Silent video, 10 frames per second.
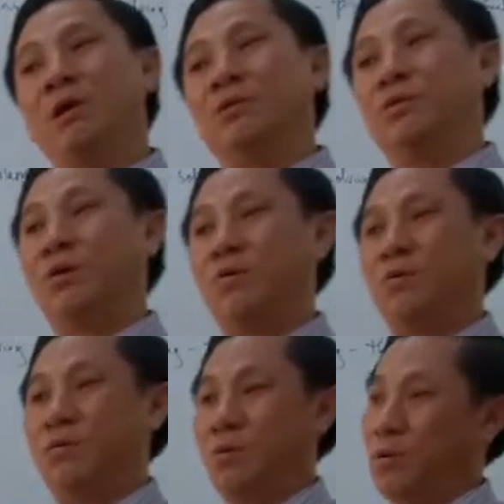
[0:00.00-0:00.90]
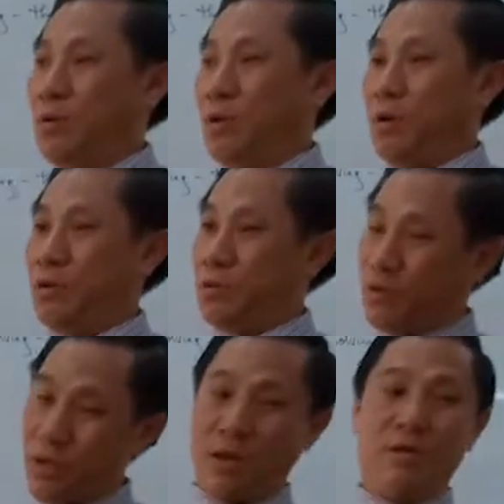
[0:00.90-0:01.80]
so
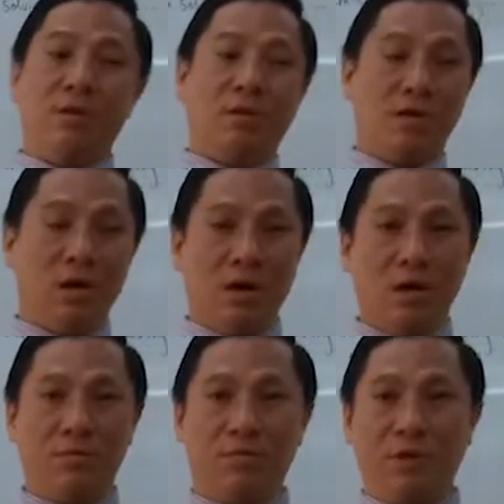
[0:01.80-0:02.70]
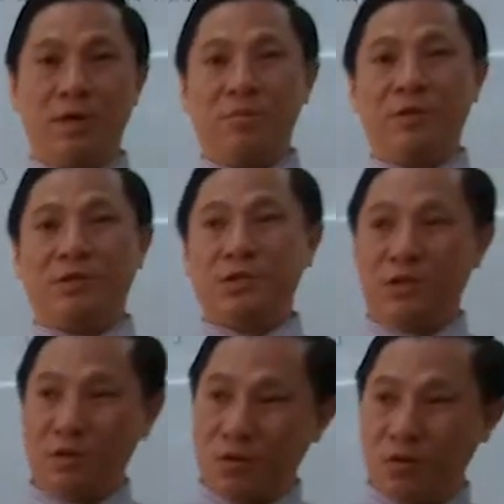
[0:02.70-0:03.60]
you can read the
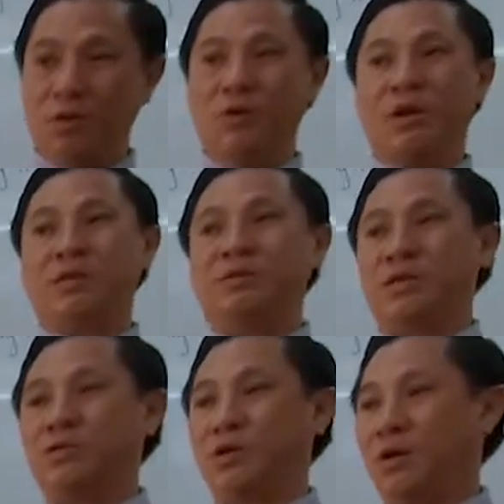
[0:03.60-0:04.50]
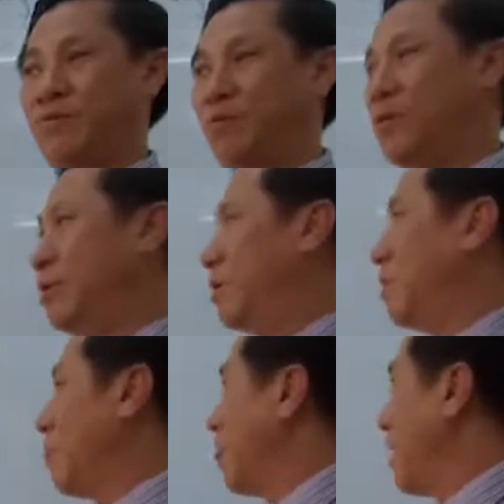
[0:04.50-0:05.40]
material, or let's say search for